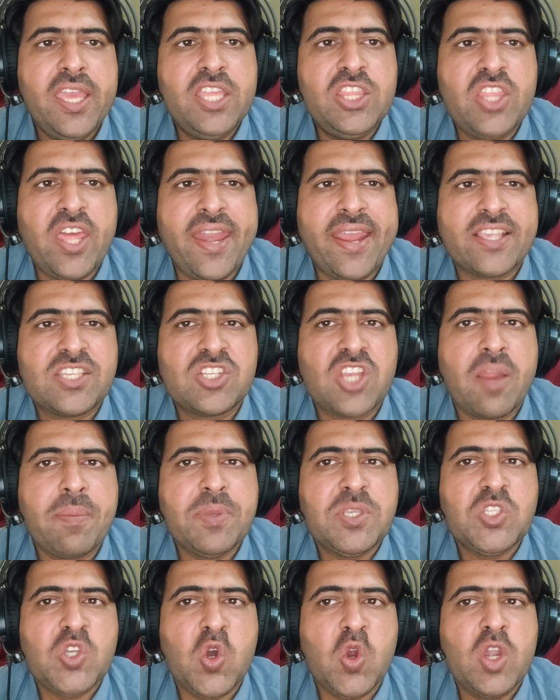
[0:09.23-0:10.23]
In the next
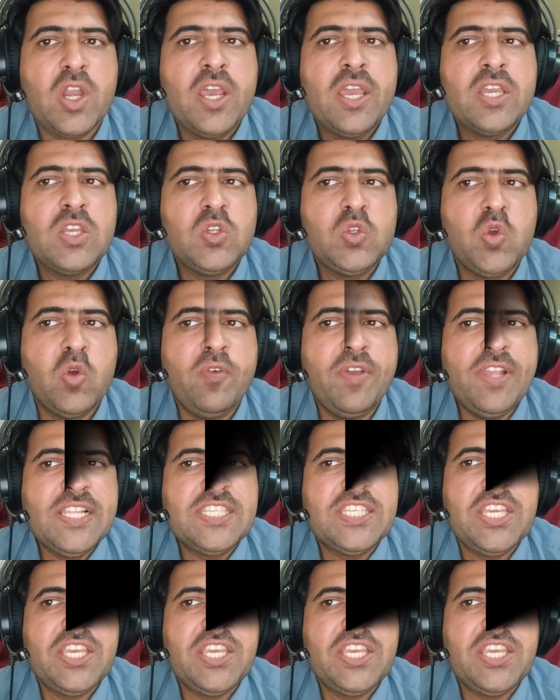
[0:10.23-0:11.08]
episode you will